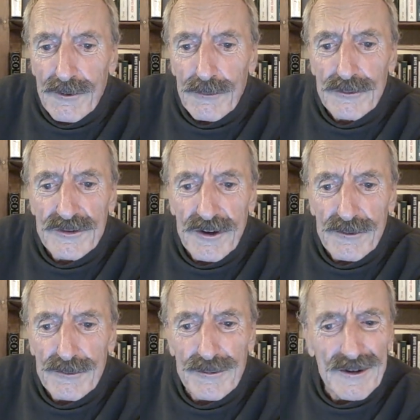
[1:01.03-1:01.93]

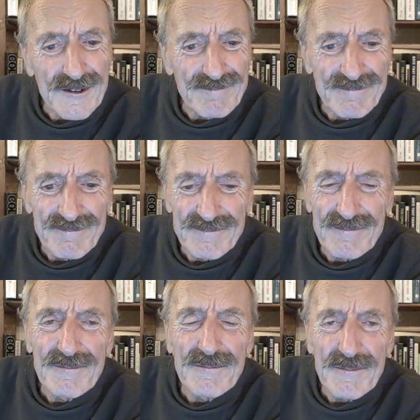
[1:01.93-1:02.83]
also um,
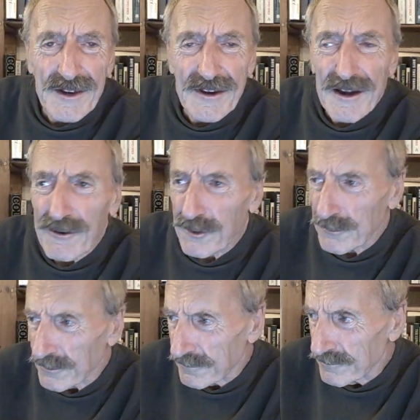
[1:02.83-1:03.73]
in our own,